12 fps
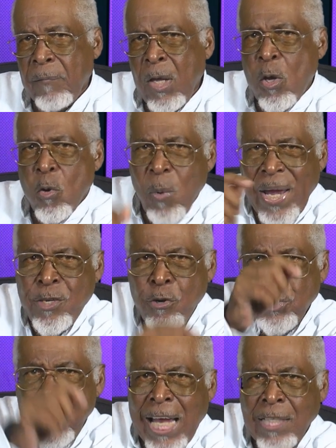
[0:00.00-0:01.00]
When you
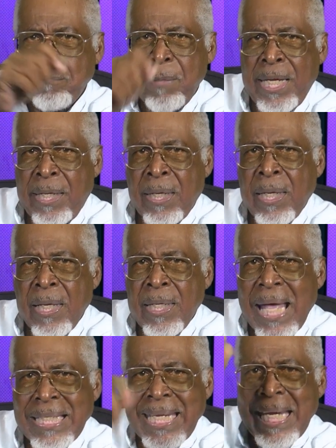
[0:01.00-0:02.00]
tell me
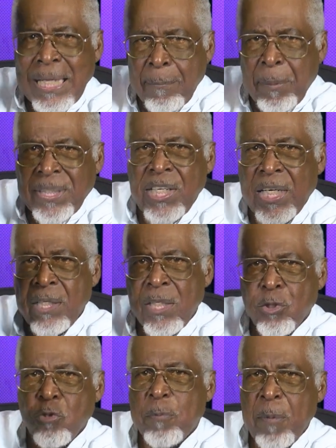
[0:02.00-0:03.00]
that in a particular
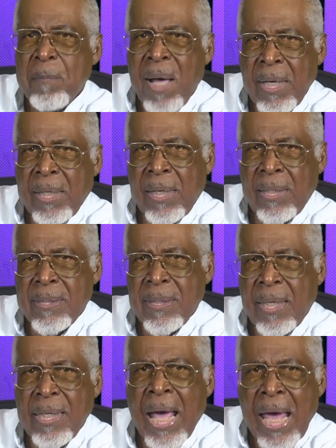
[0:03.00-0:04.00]
supermarket,
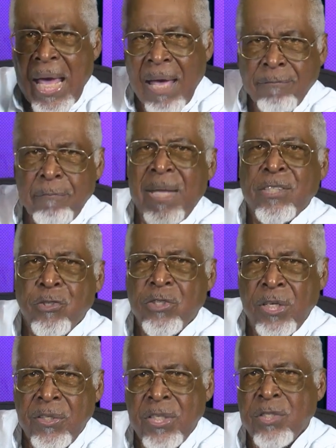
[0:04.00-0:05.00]
and I have
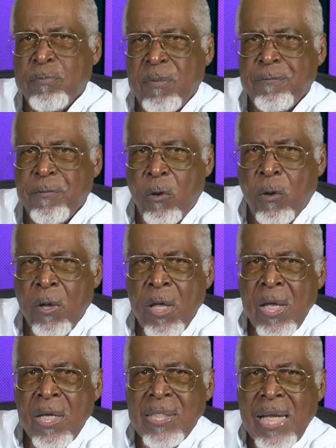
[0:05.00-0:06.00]
mentioned this before,
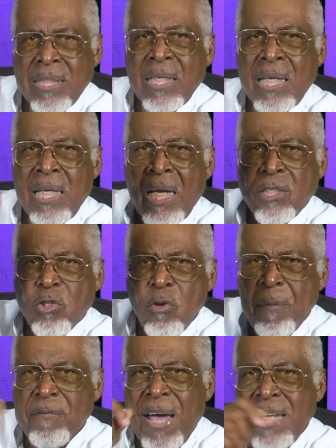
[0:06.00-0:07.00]
that a
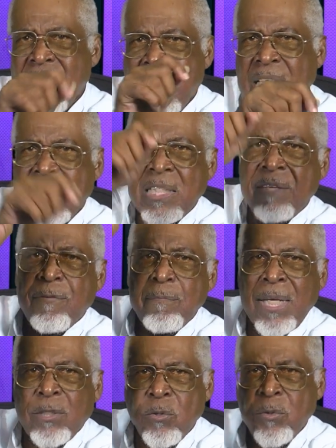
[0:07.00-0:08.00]
supervisor cannot even
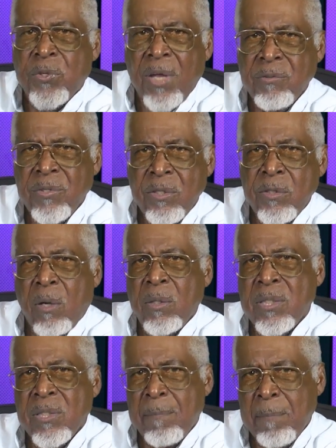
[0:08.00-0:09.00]
make
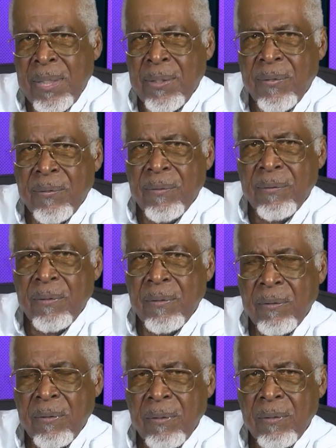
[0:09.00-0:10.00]
$2,000 a month,
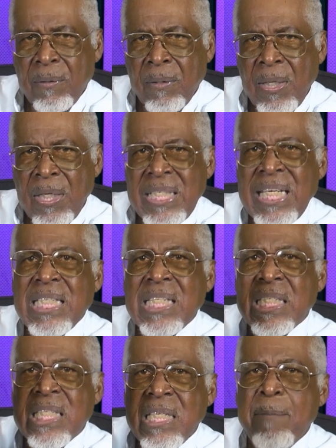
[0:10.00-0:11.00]
this
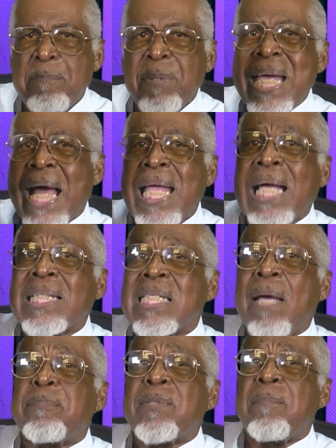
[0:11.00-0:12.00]
is simply
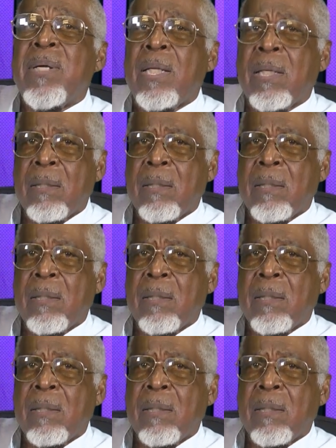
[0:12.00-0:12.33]
unacceptable.